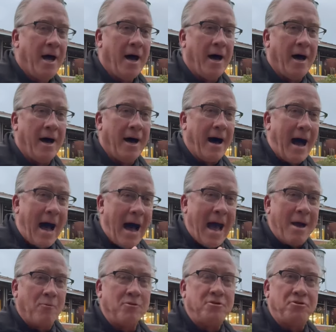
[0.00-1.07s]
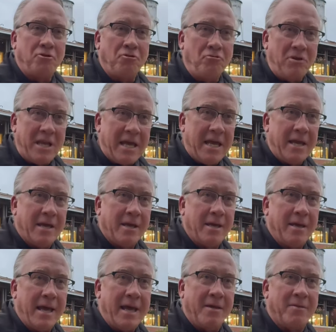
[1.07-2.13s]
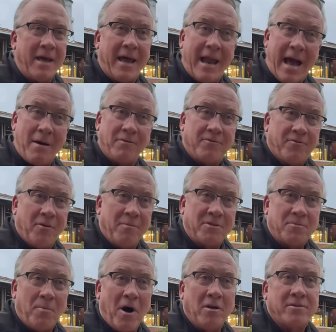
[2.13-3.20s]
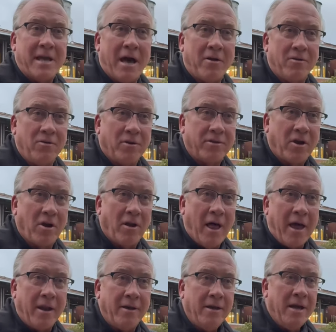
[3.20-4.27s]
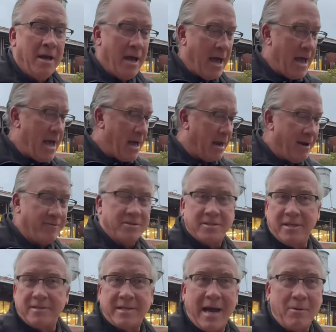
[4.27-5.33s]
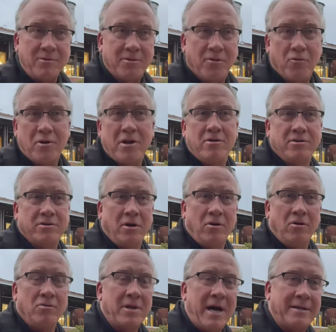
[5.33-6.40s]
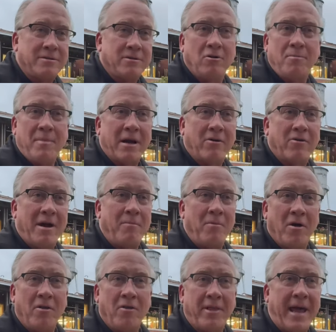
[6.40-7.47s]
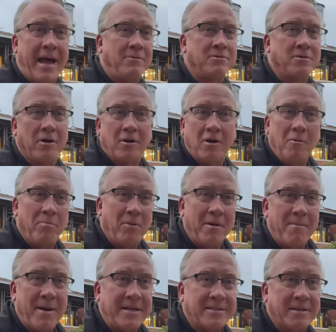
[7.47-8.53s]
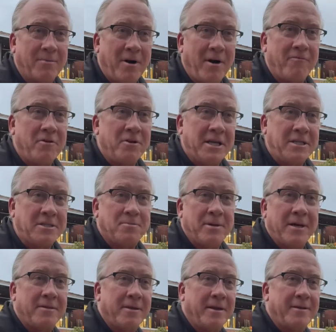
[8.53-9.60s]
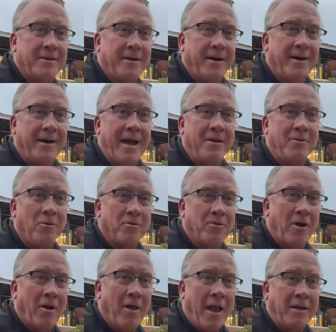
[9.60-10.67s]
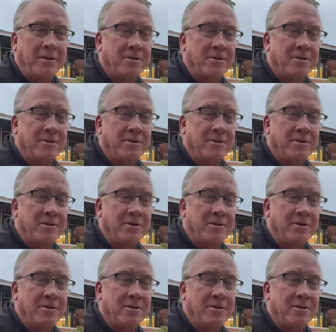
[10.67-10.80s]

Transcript: Uh, I was unique in that I was from a small town in North Carolina, and ever since I was three years old, I told my grandmother that I was going to go play basketball for Dean Smith at, uh, at North Carolina.